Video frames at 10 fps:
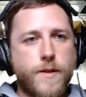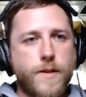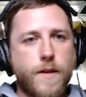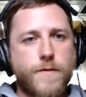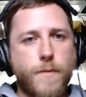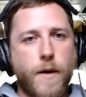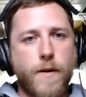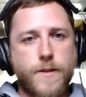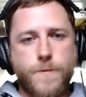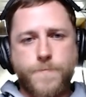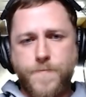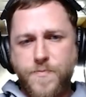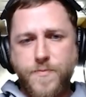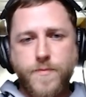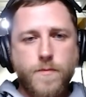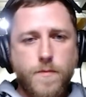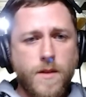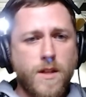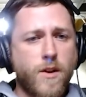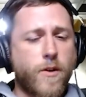of Spirits.
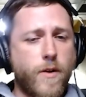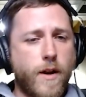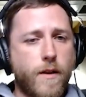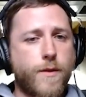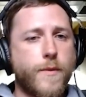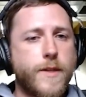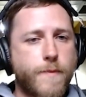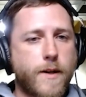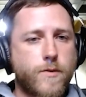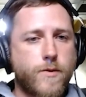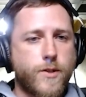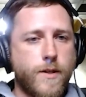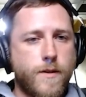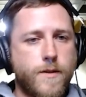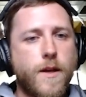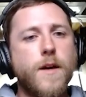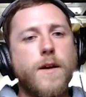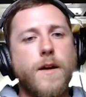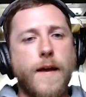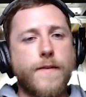You're creating 3 Spectral Shields
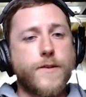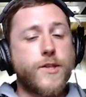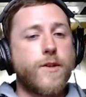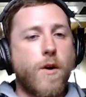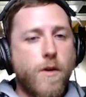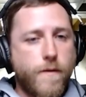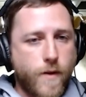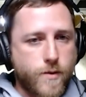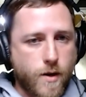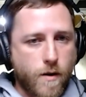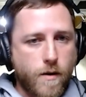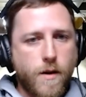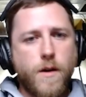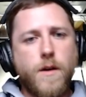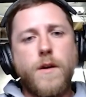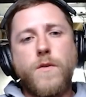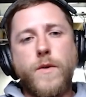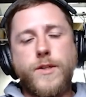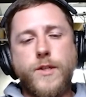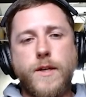at the start of your turn,
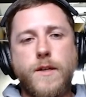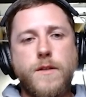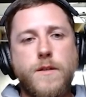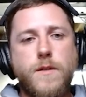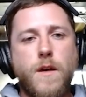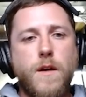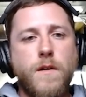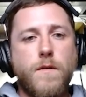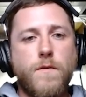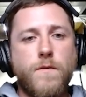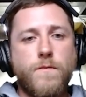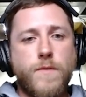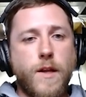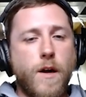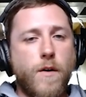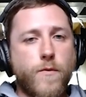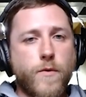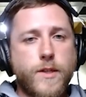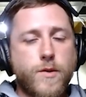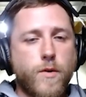which is,
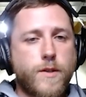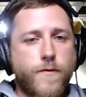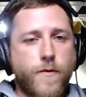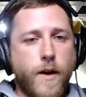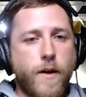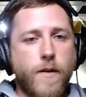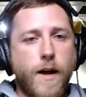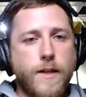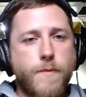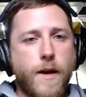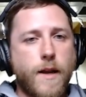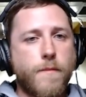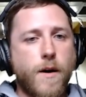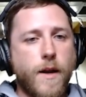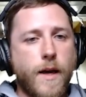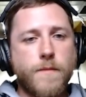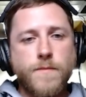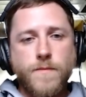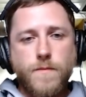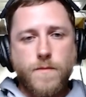resource free. You're not spending money.
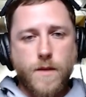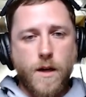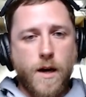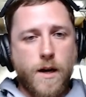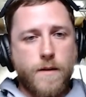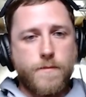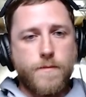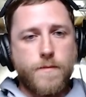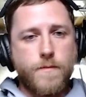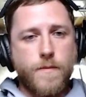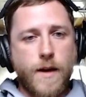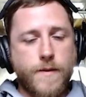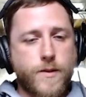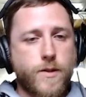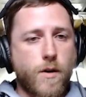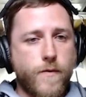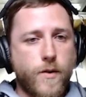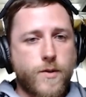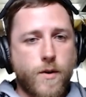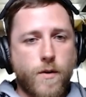At the start of your
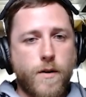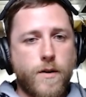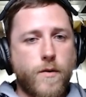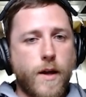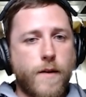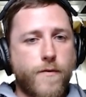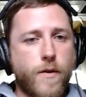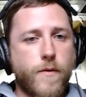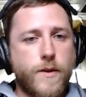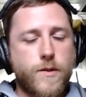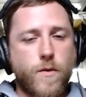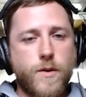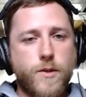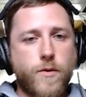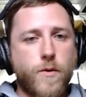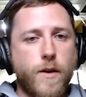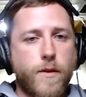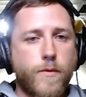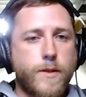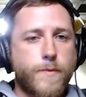turn, you get a free resource. You create
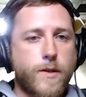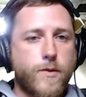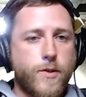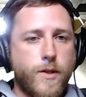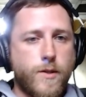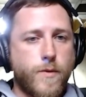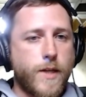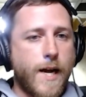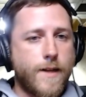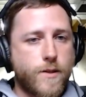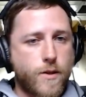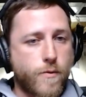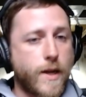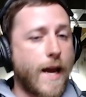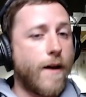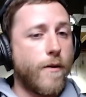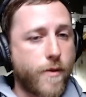3 Spectral Shields, which adds 3 health